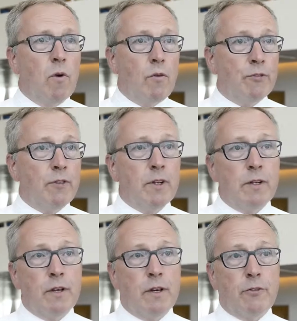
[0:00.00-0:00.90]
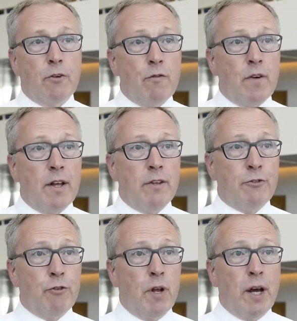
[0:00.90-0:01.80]
What we've seen so far
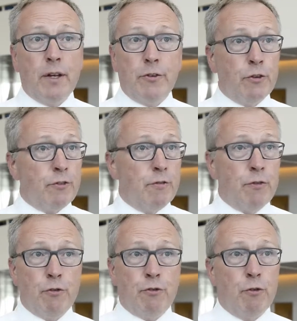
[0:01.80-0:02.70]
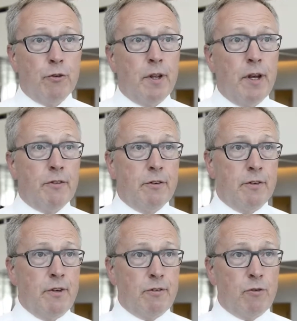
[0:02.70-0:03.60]
this July in just a few short days
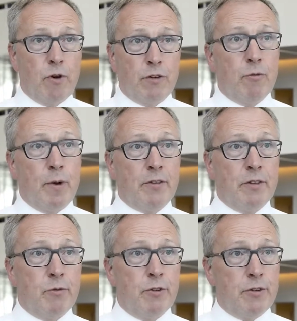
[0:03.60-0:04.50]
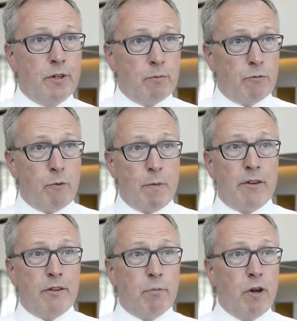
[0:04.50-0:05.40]
is quite dramatic. We've seen a
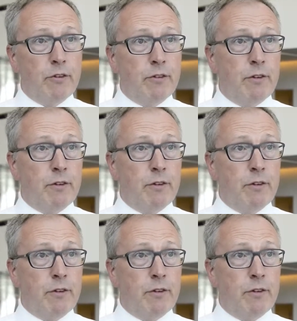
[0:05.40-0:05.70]
dramatic plunge in